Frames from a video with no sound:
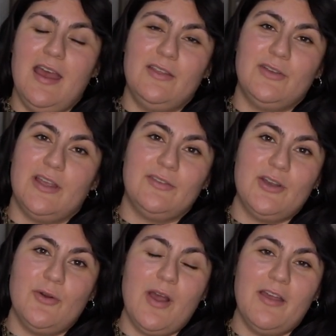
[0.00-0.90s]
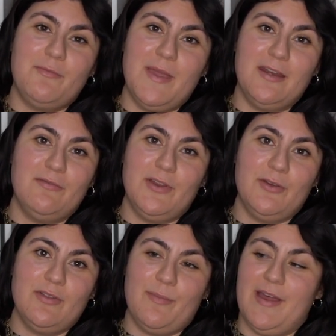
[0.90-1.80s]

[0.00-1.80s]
As you guys know, I've made a video in the